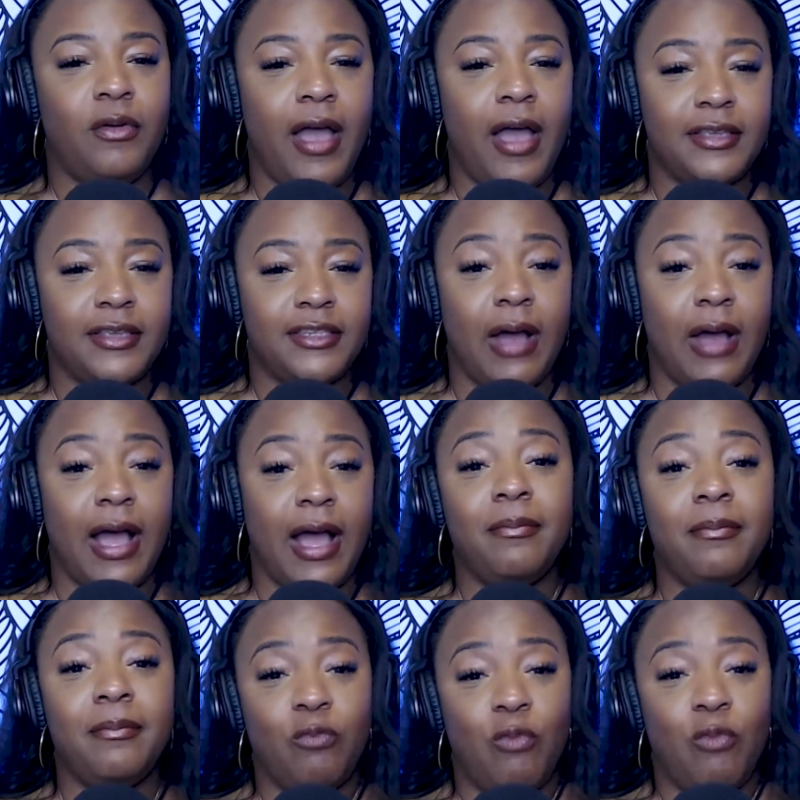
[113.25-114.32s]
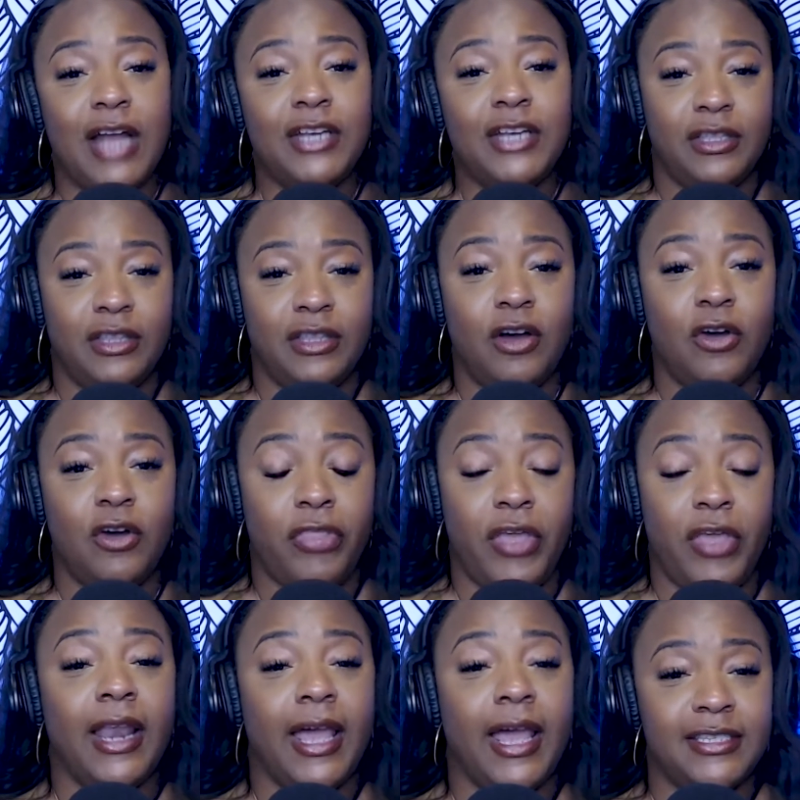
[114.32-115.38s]
so I'm watching the whole
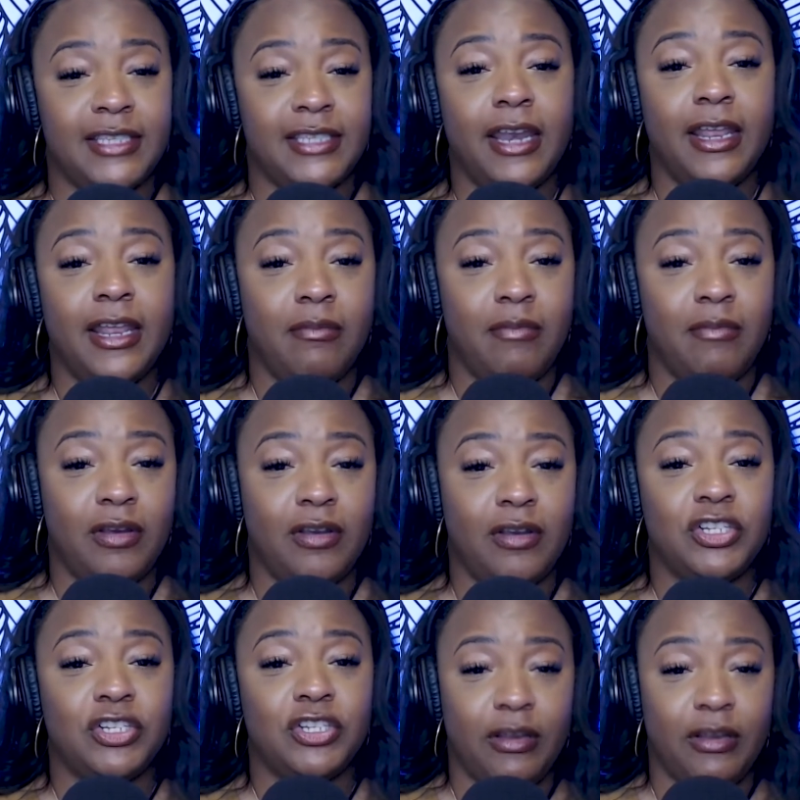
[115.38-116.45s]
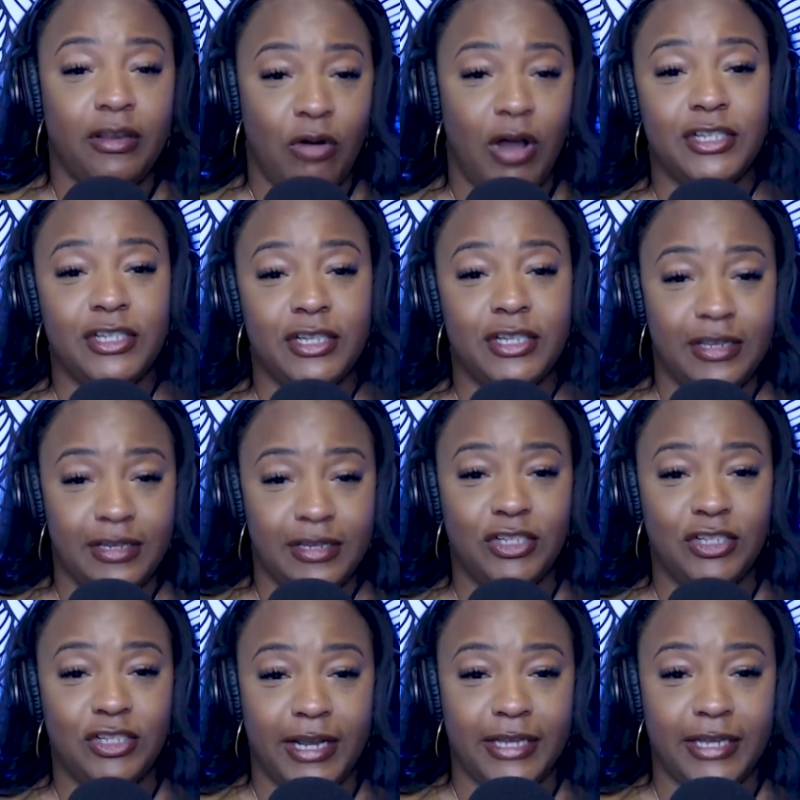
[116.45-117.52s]
thing, like standing in the middle of the street, watching this
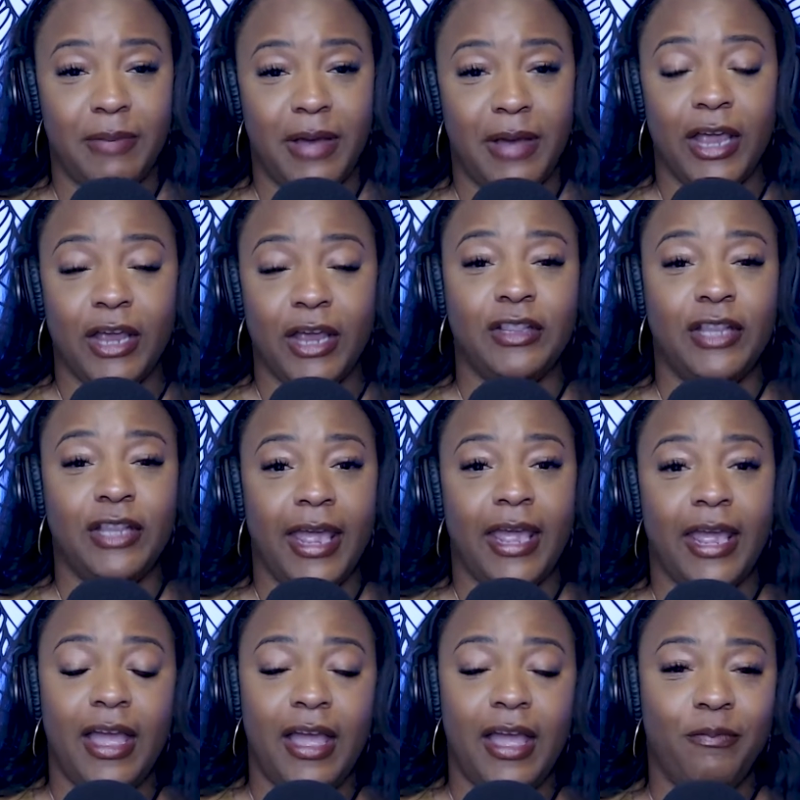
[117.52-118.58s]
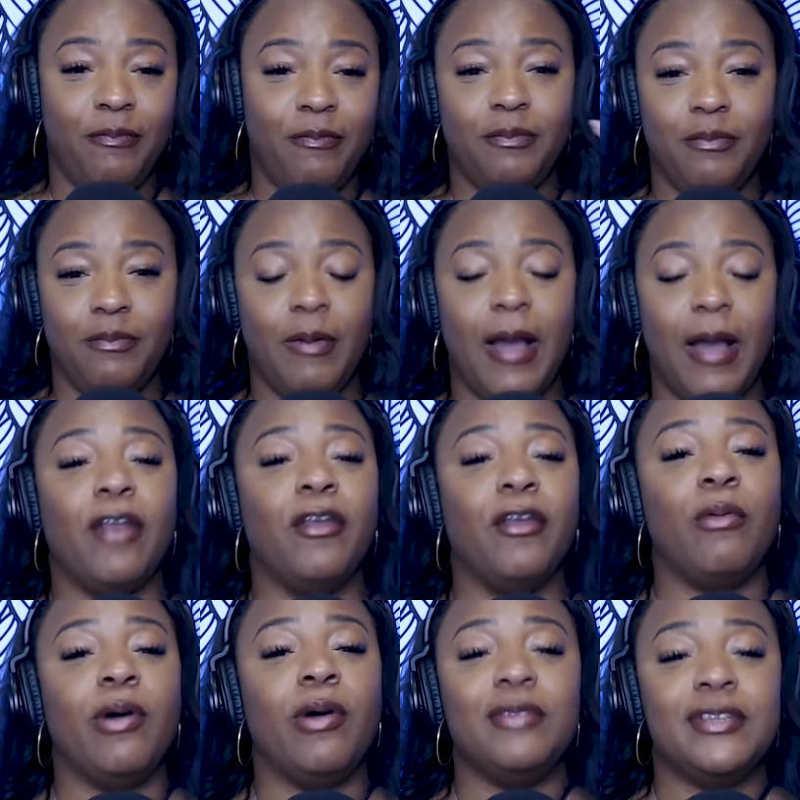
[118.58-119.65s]
transpire. Like, I don't know
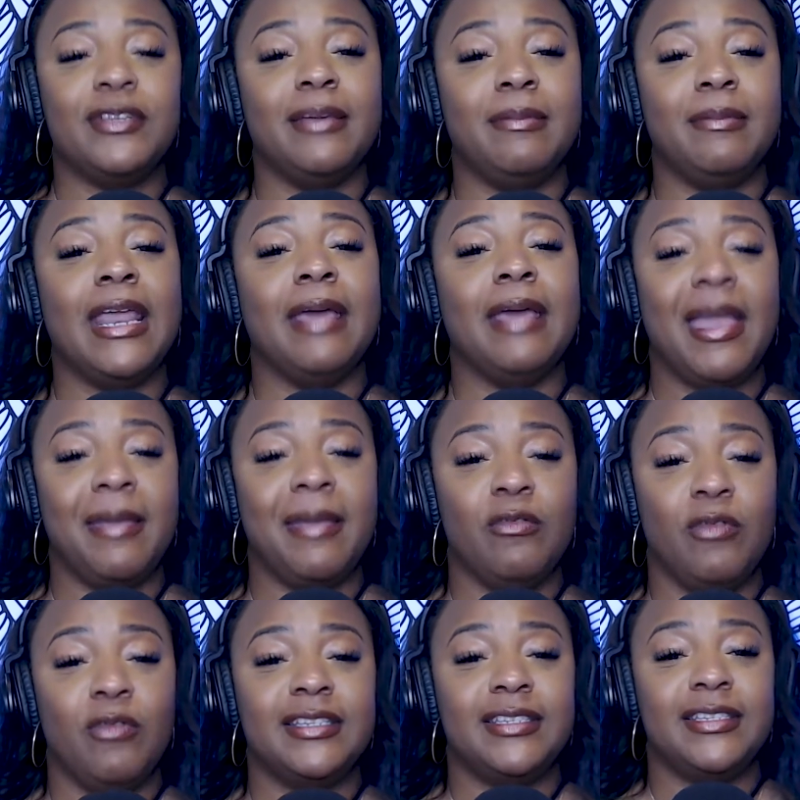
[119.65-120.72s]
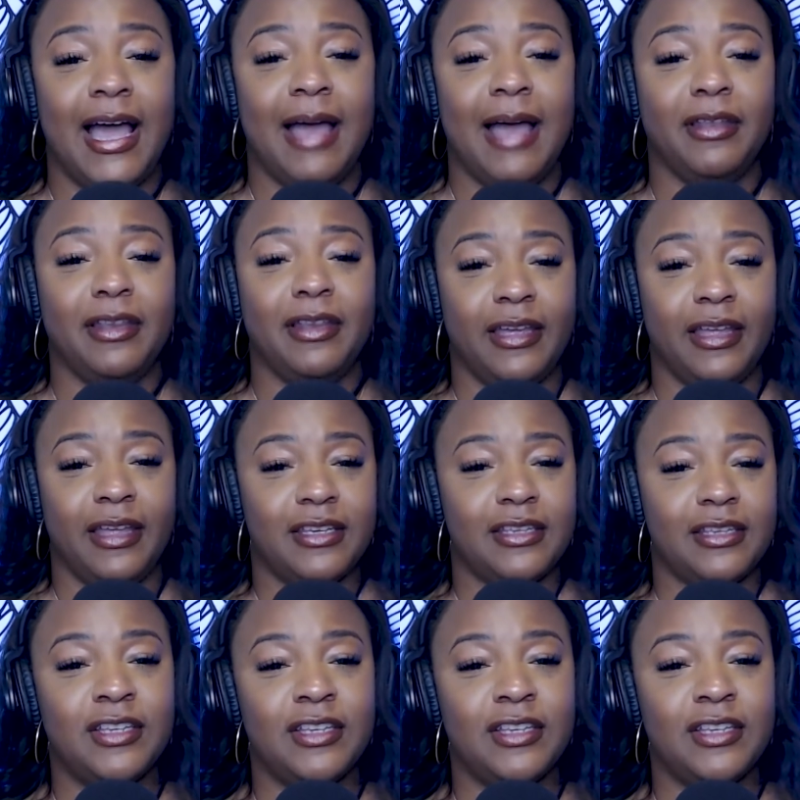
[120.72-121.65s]
what was in me that made me want to stop and look at this.